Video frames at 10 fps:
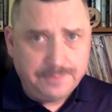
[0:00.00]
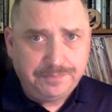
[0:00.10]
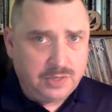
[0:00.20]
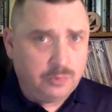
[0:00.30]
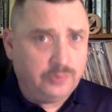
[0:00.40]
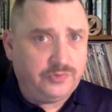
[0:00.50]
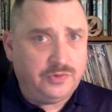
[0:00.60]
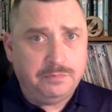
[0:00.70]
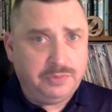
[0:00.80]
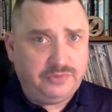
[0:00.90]
there were
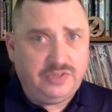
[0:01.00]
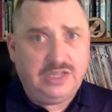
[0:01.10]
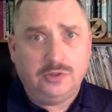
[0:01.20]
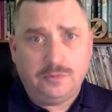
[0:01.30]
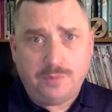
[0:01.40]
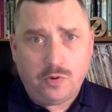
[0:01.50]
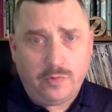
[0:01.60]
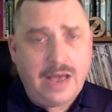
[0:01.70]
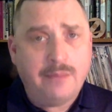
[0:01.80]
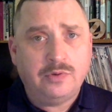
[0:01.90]
some particular
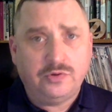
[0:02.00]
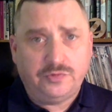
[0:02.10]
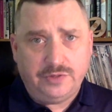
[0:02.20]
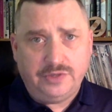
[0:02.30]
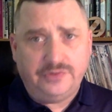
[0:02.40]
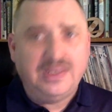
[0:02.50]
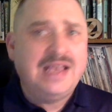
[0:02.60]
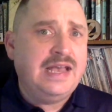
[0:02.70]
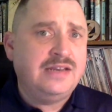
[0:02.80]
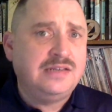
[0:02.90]
parameters for this
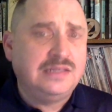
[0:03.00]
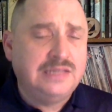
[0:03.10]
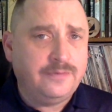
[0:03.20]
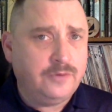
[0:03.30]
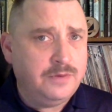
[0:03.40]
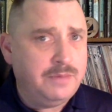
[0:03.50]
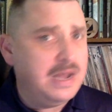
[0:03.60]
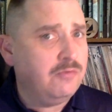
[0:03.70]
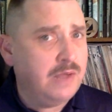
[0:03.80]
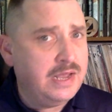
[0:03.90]
and delivery
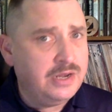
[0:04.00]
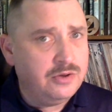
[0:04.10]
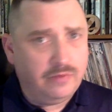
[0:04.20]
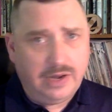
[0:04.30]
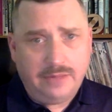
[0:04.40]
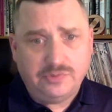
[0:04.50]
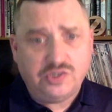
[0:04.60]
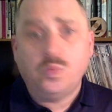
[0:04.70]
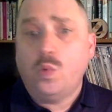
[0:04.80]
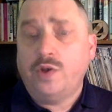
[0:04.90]
by radiogram
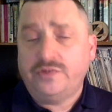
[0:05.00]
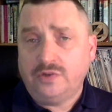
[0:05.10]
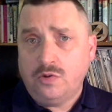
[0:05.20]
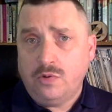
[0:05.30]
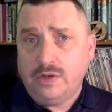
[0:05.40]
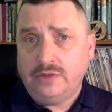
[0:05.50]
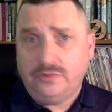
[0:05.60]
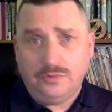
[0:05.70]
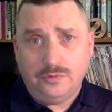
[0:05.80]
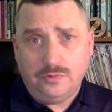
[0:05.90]
just wasn't going
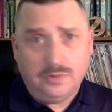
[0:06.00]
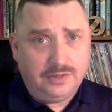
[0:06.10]
to uh,